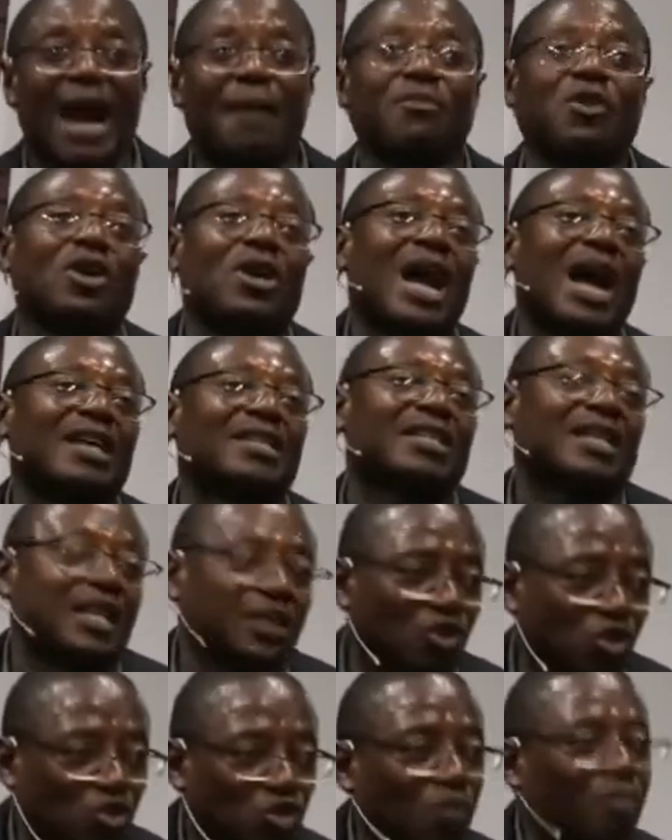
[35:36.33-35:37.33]
I'm not
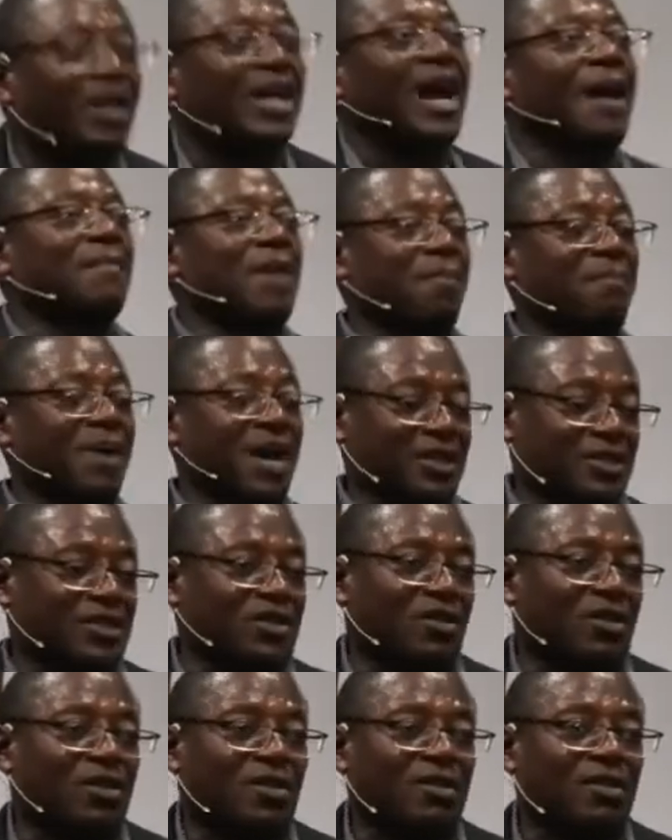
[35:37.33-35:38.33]
asking you to become a
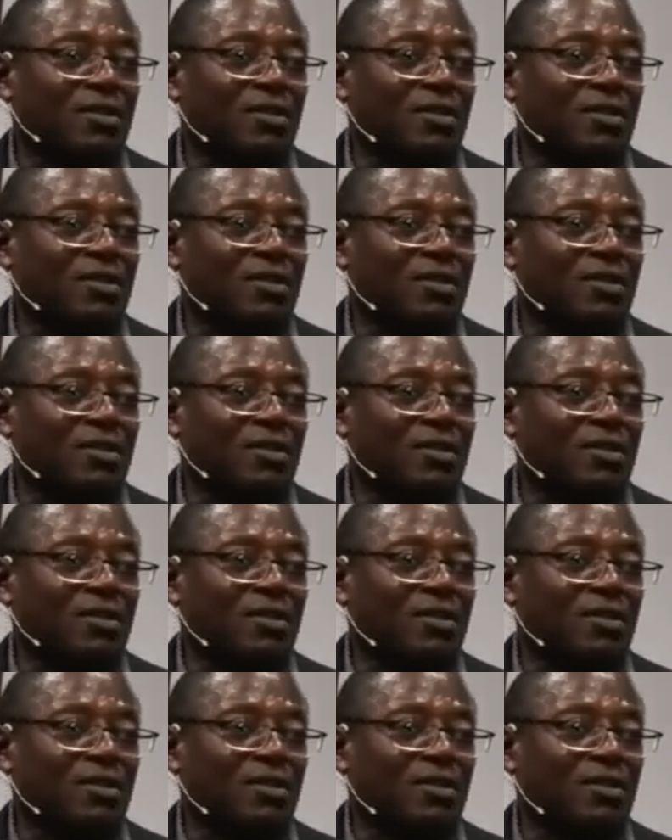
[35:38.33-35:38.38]
pastor,